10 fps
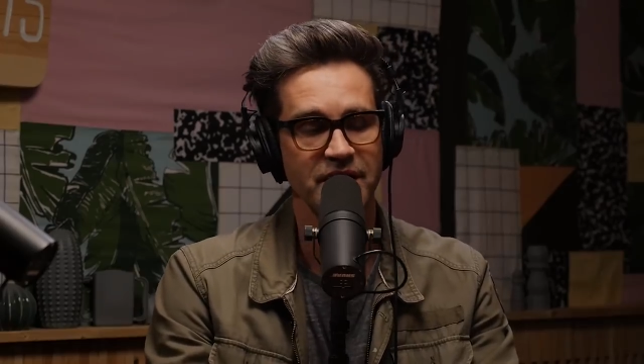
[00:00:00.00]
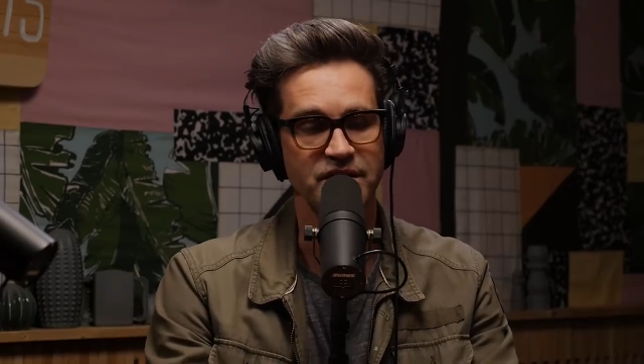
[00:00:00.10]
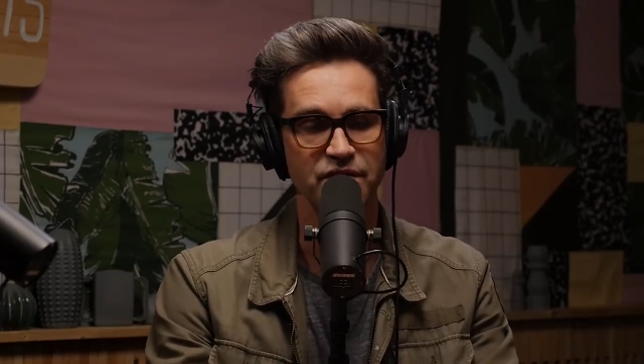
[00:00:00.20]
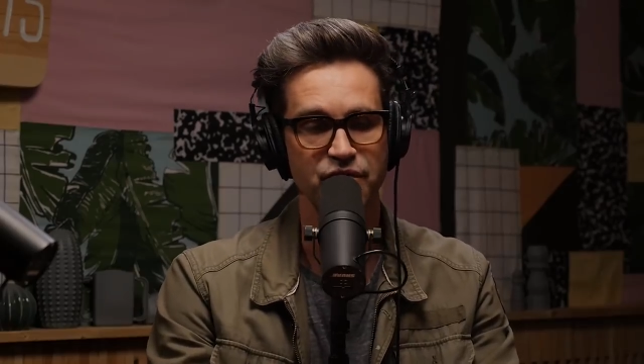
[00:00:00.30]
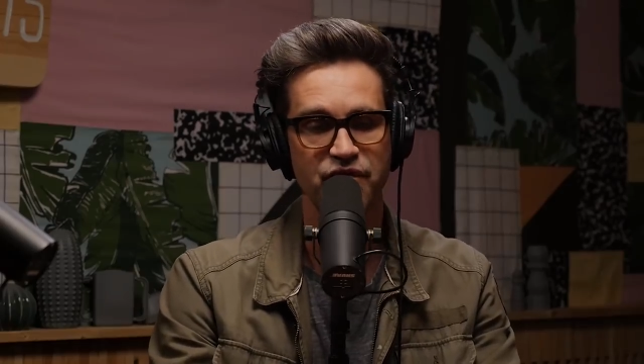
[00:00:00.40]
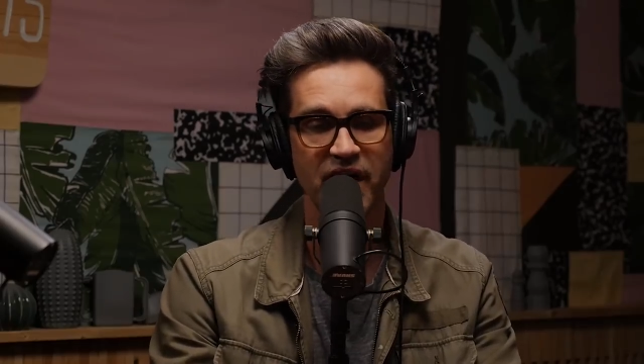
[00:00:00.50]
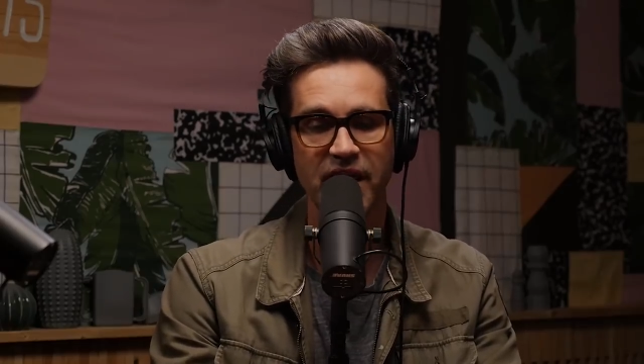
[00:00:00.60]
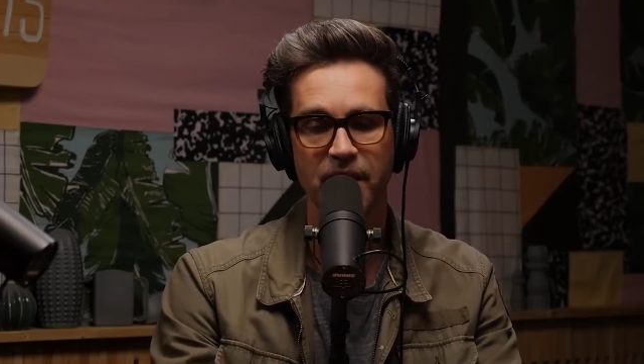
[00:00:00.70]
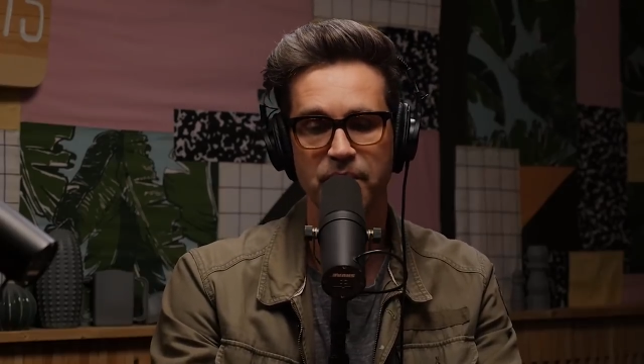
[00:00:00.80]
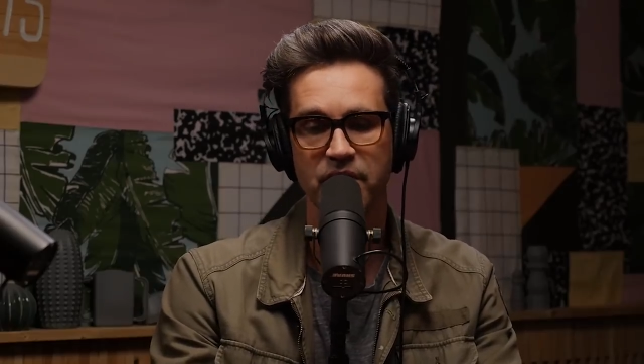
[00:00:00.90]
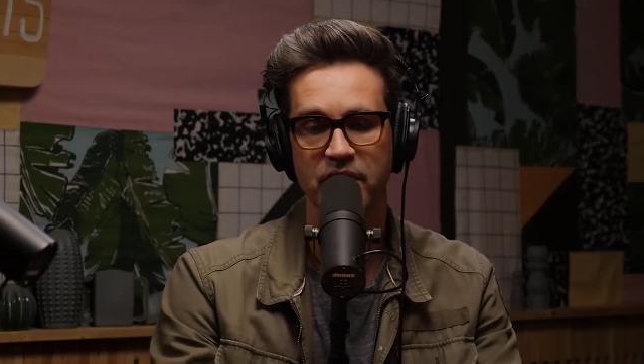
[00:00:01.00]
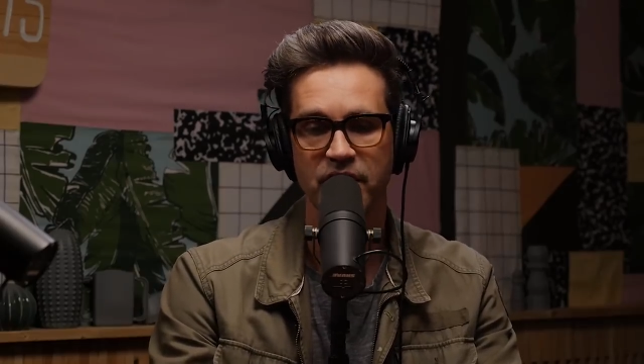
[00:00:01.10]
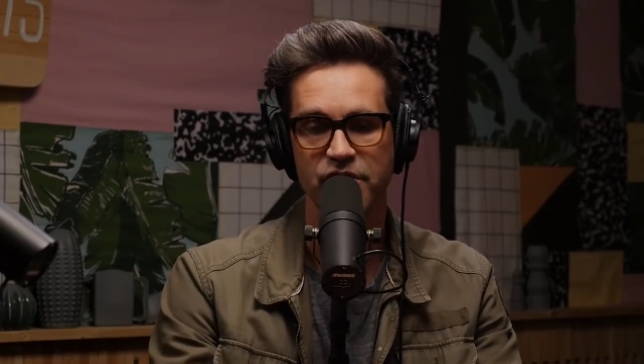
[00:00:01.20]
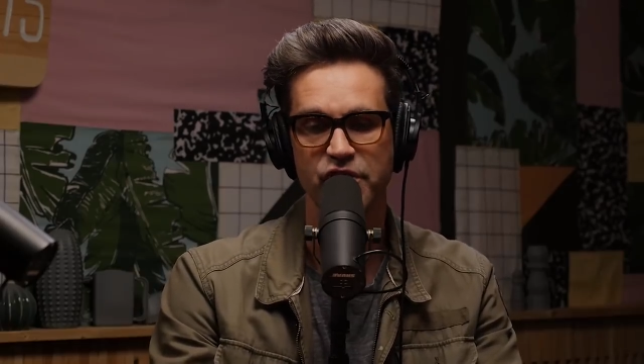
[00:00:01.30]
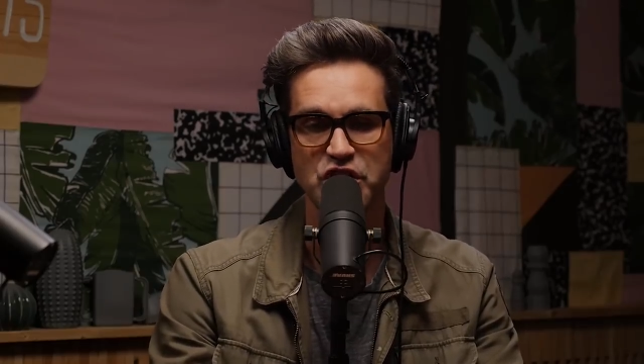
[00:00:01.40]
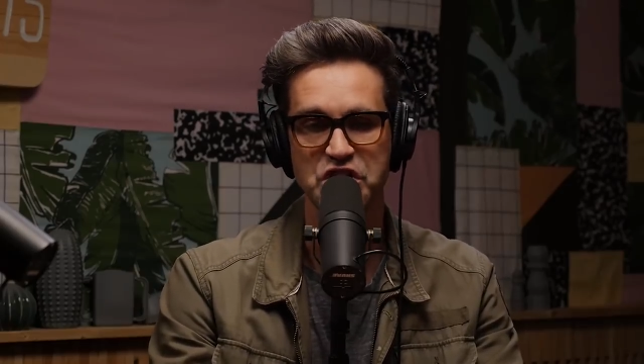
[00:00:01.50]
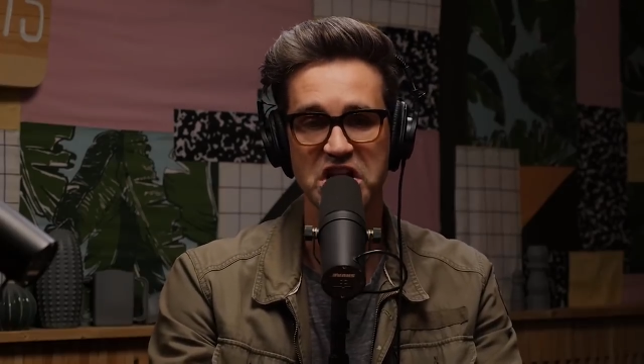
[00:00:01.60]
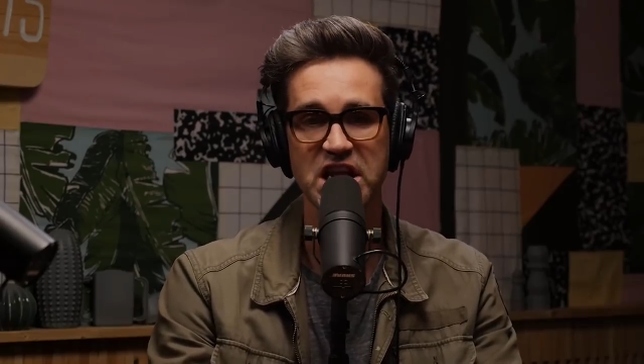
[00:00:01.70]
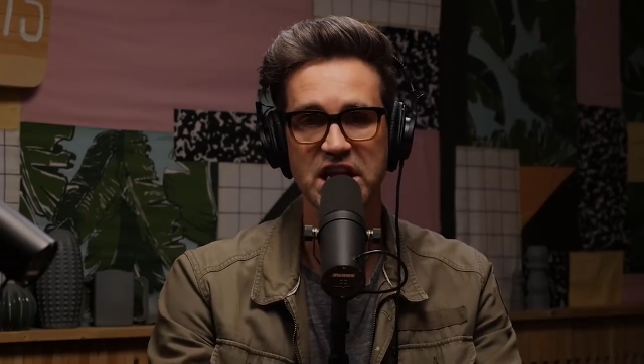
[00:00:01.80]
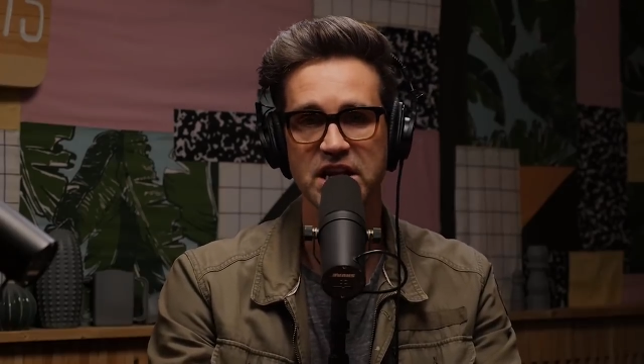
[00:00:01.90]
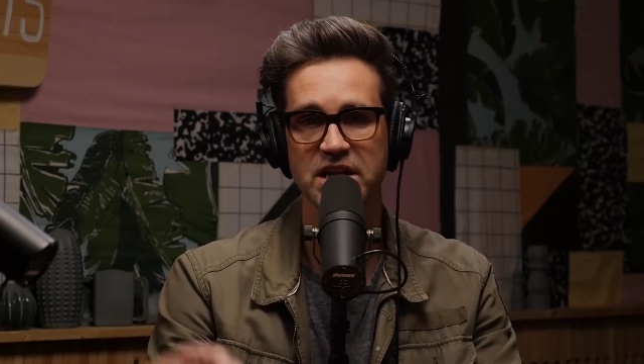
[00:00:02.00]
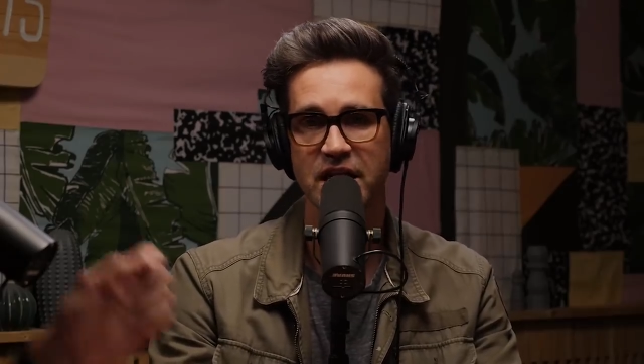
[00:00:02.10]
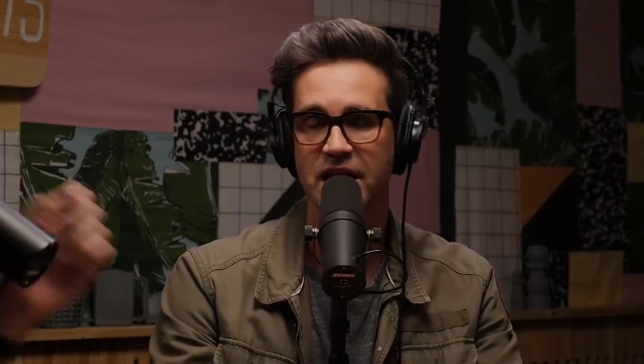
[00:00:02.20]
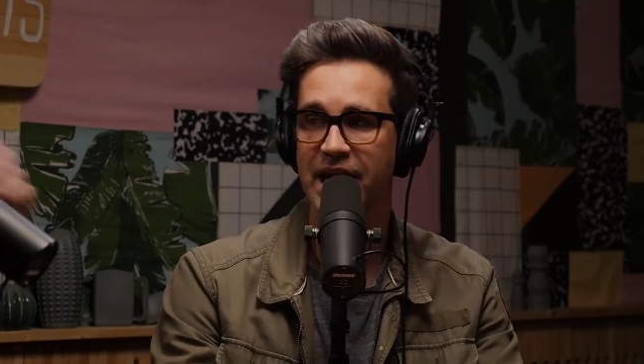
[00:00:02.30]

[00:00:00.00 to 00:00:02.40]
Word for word: develop the gene